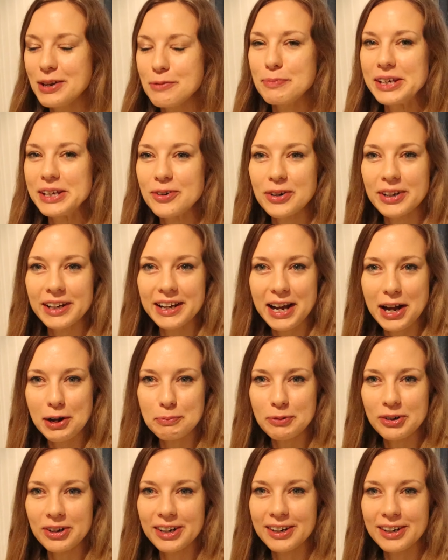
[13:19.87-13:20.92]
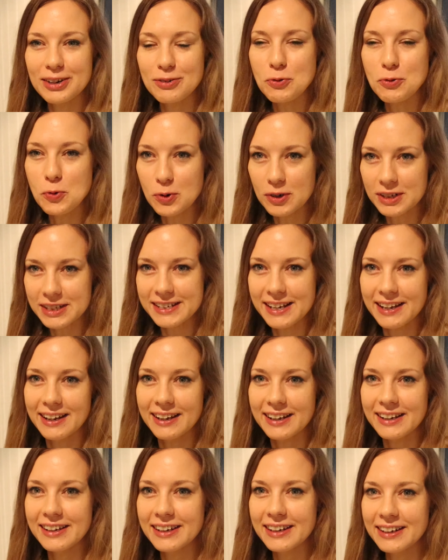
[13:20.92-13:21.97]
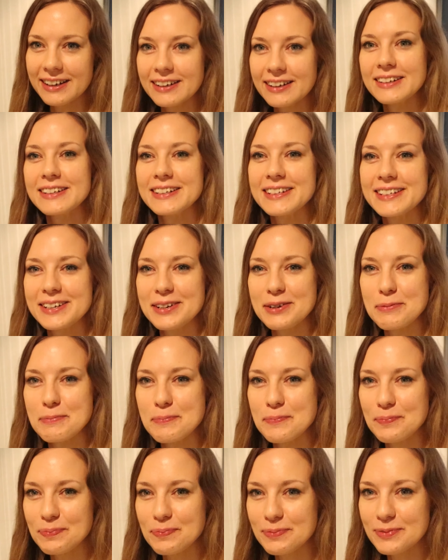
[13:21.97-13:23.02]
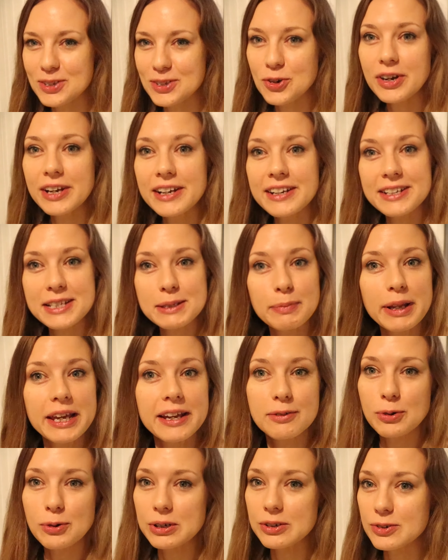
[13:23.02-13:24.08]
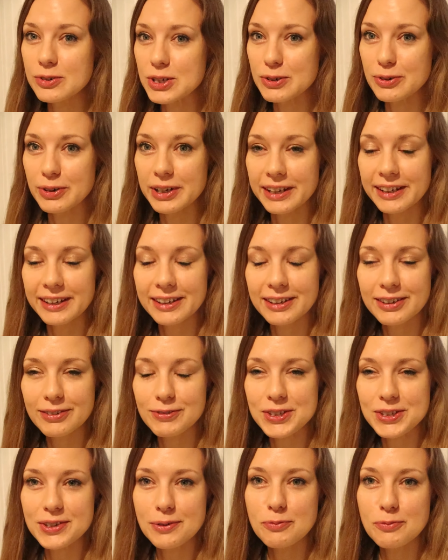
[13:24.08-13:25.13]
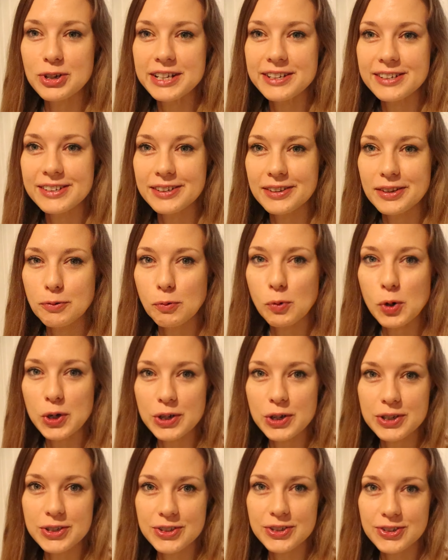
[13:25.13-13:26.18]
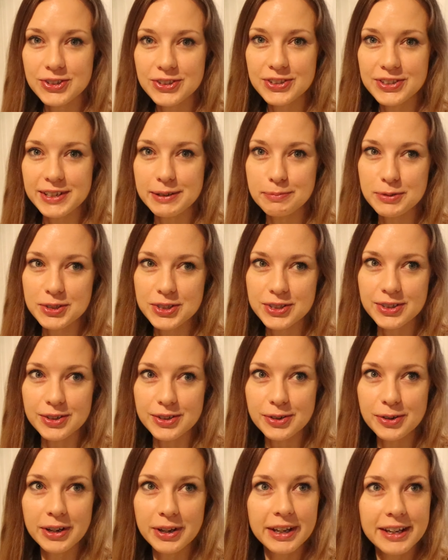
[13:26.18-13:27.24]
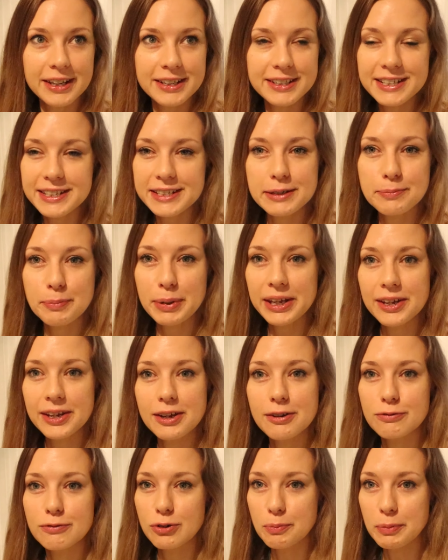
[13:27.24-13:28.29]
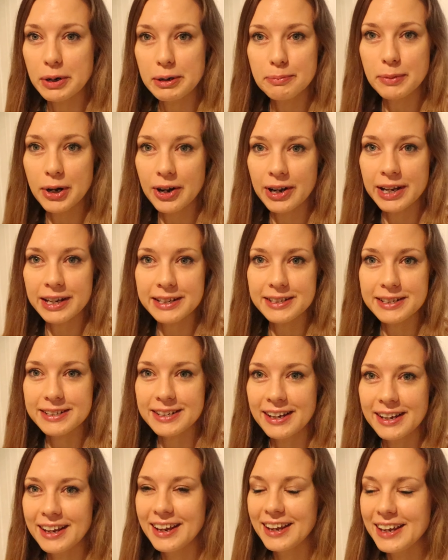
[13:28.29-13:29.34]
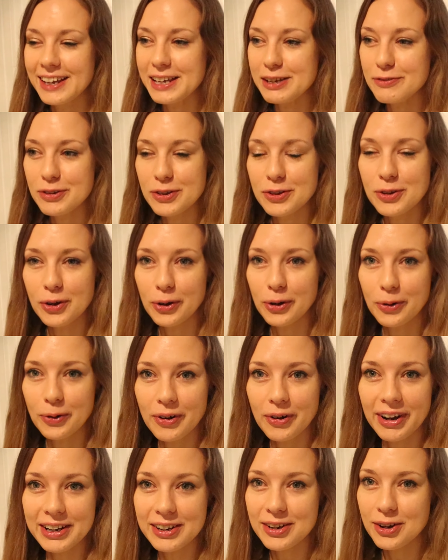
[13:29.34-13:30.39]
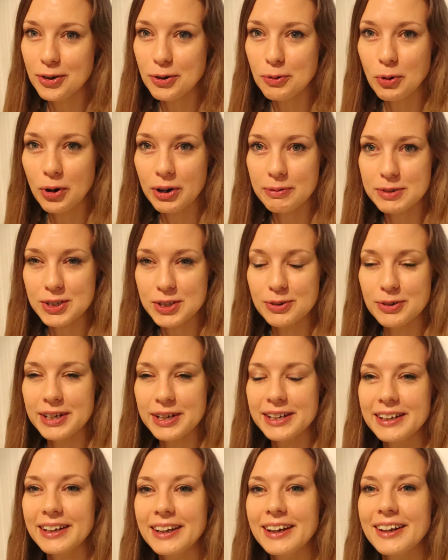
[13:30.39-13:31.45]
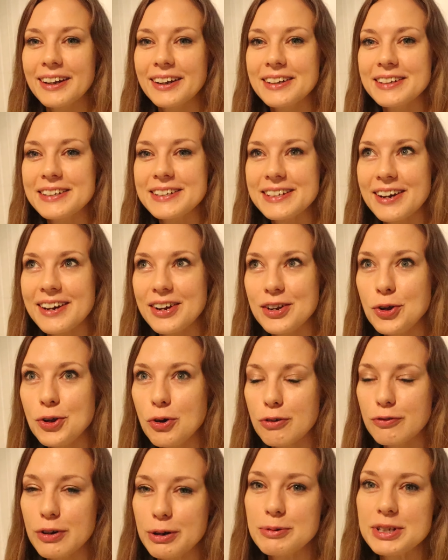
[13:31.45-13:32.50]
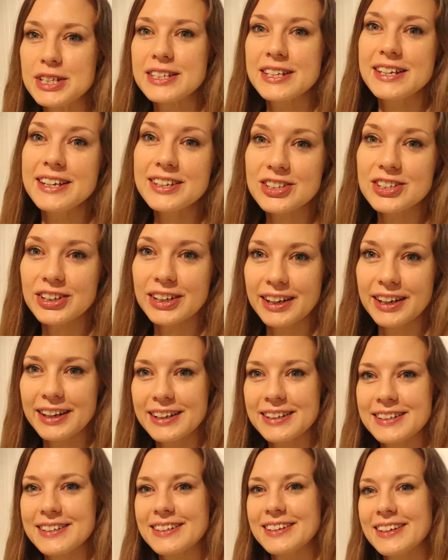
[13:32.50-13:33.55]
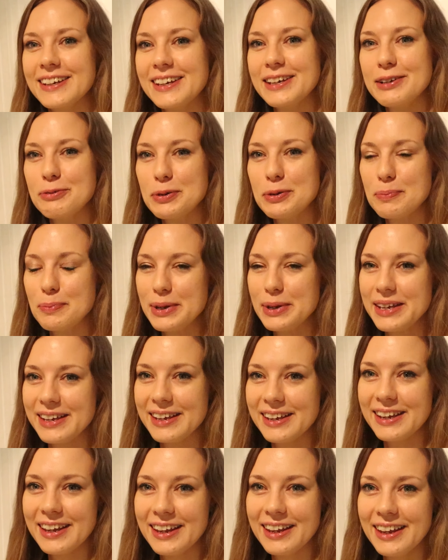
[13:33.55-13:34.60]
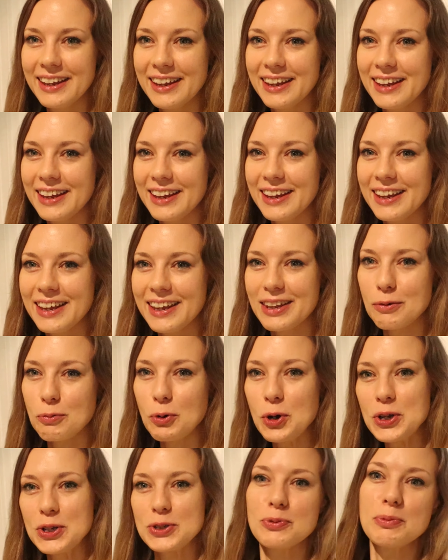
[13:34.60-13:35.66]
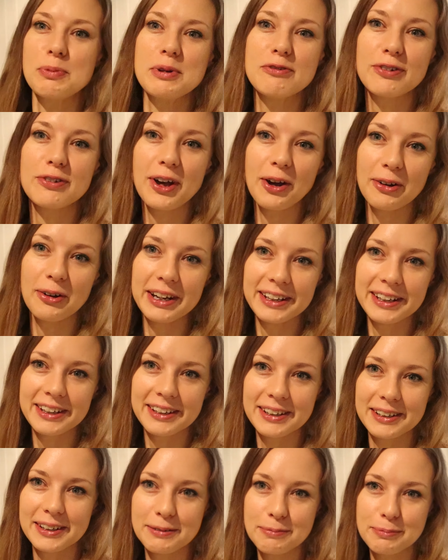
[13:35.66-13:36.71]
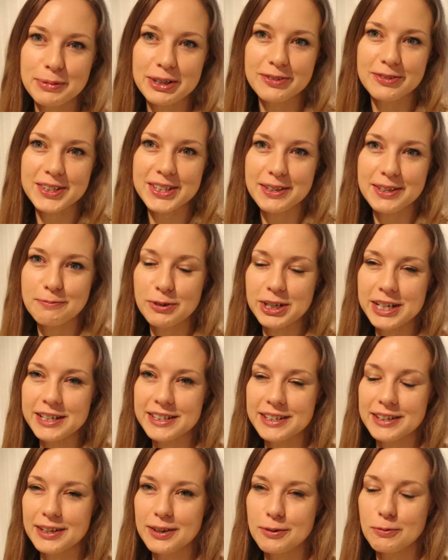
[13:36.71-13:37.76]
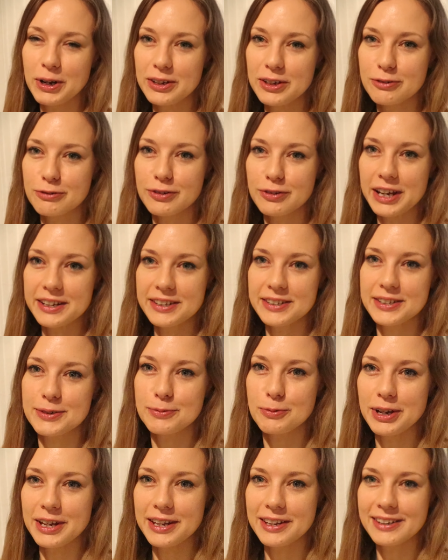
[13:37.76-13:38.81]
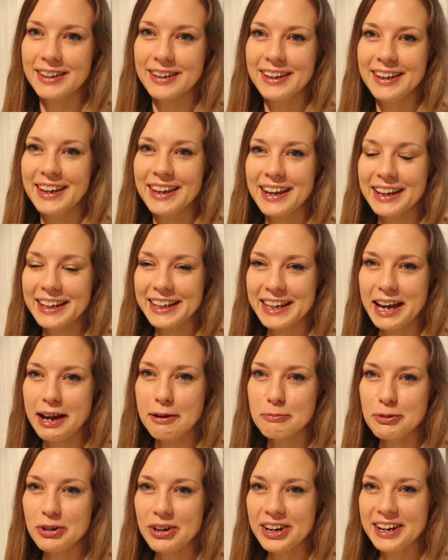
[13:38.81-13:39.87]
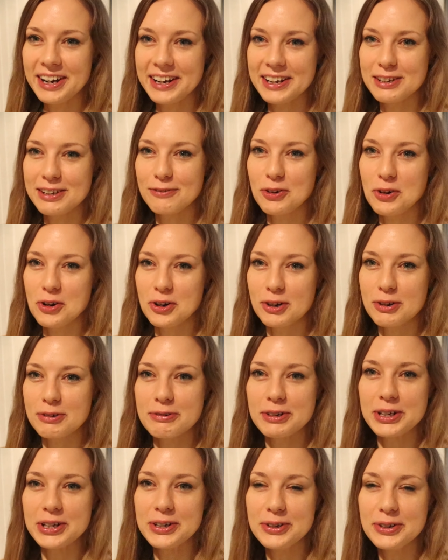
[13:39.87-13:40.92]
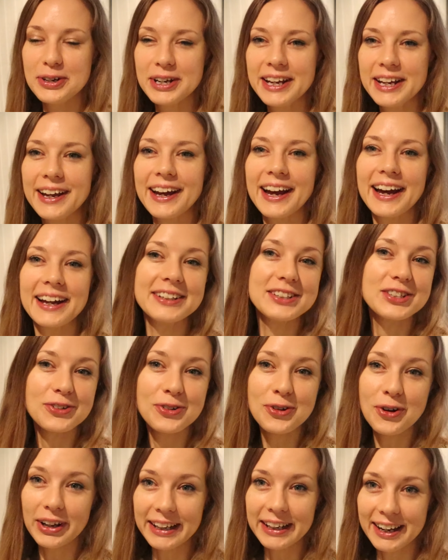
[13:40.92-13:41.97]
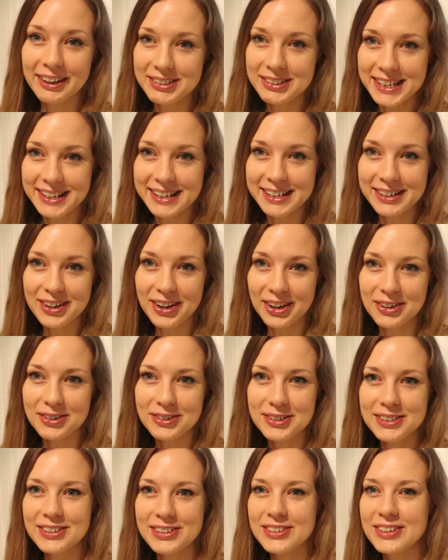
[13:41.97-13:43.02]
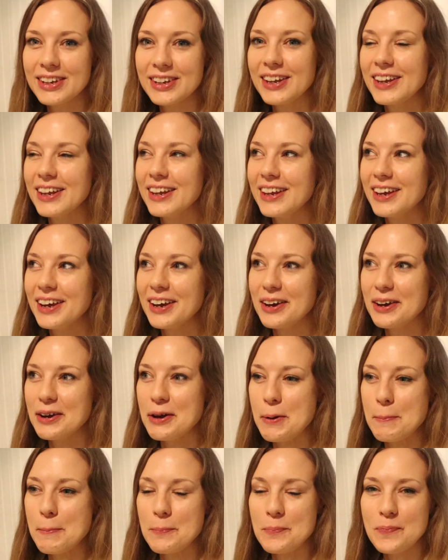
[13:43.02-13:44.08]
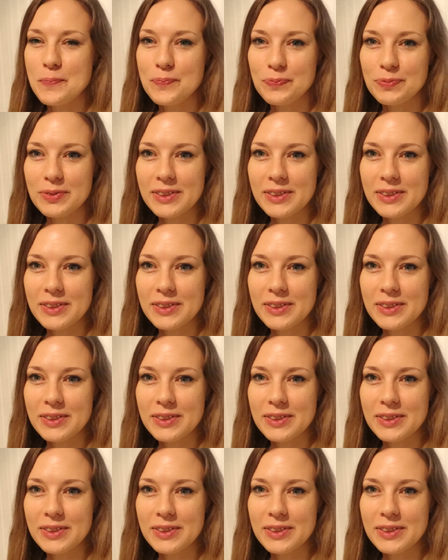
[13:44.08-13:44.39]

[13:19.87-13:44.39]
be on camera all day and try and explain what you're doing. For some reason the words just seem to disappear from my mind, even though I know what I'm doing, and I know if I was teaching it, the words would be flowing. But for some reason, when you're faced with a camera and you've got a crew and you're not allowed any notes, and